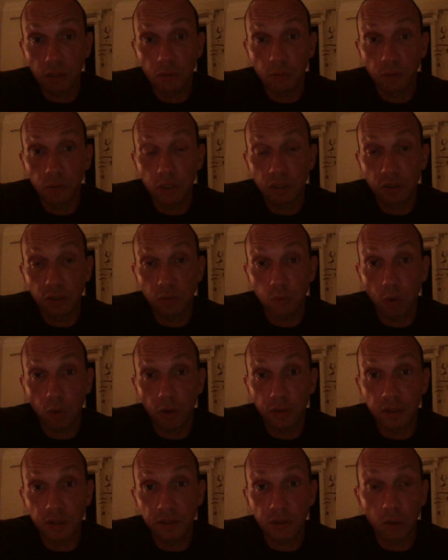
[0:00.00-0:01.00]
which is
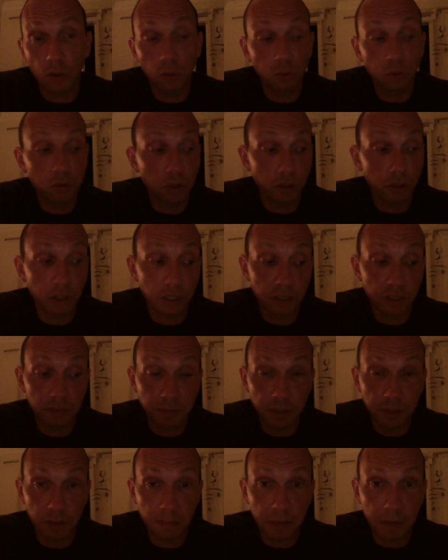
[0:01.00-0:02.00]
what this whole journey has
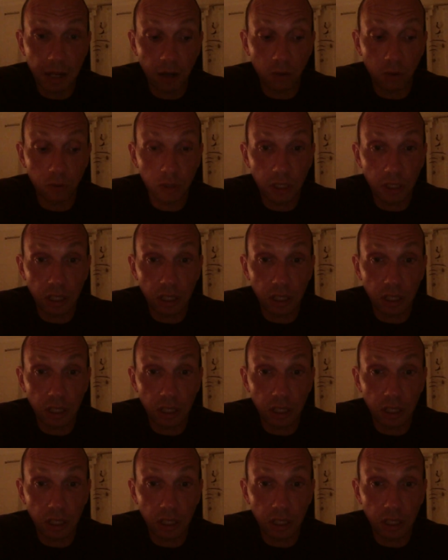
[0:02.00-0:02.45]
been about.